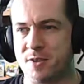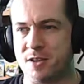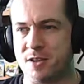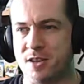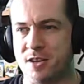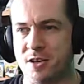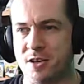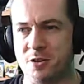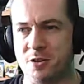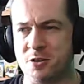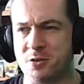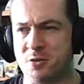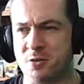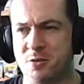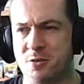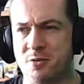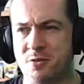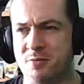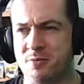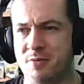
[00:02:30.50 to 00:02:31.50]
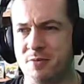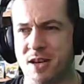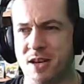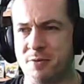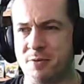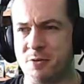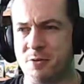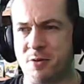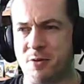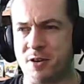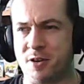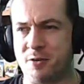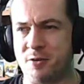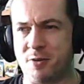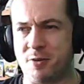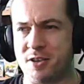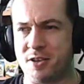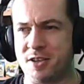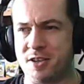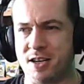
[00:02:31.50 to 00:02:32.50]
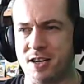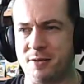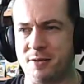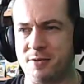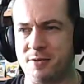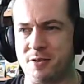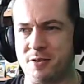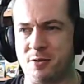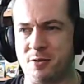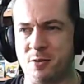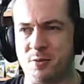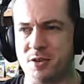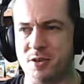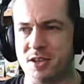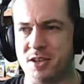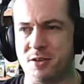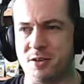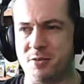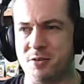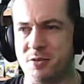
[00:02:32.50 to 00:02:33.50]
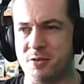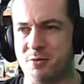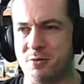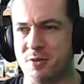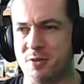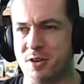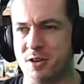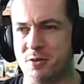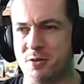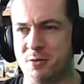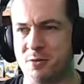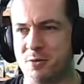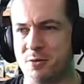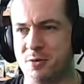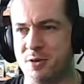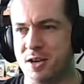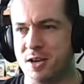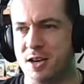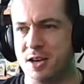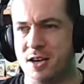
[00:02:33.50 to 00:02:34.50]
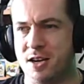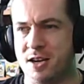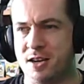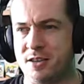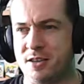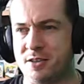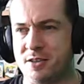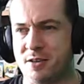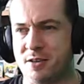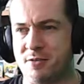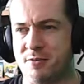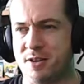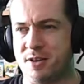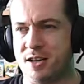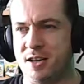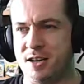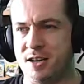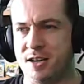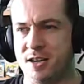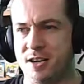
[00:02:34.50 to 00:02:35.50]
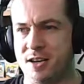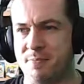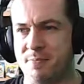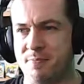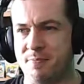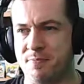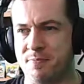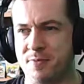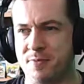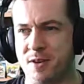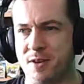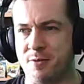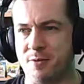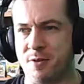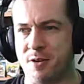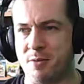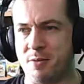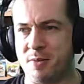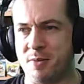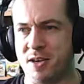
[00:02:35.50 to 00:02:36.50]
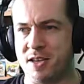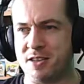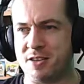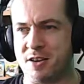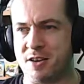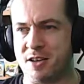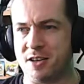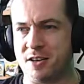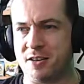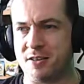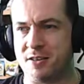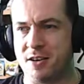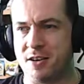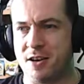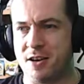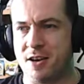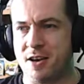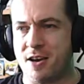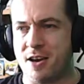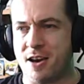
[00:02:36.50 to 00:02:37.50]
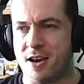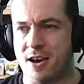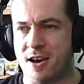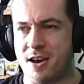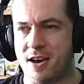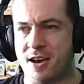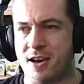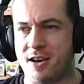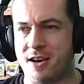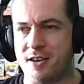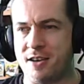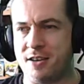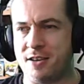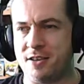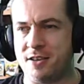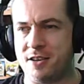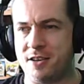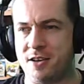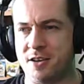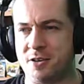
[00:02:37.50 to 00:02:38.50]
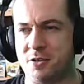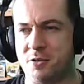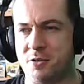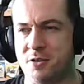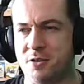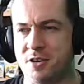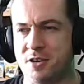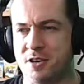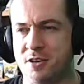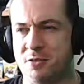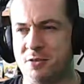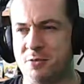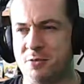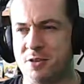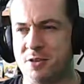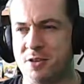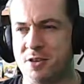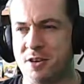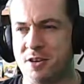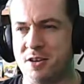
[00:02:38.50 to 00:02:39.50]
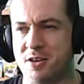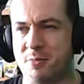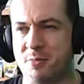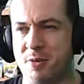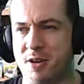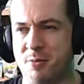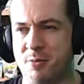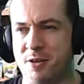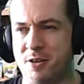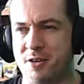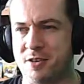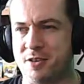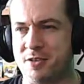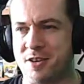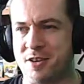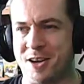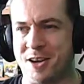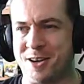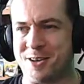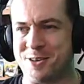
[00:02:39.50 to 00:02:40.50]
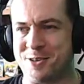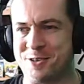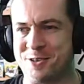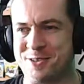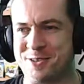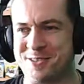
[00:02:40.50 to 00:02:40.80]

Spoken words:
Yeah, you just go left to right to left, or up to down. You don't really go, it's not really very maze-like. Yeah, so you can take control of Sonia Belmont, and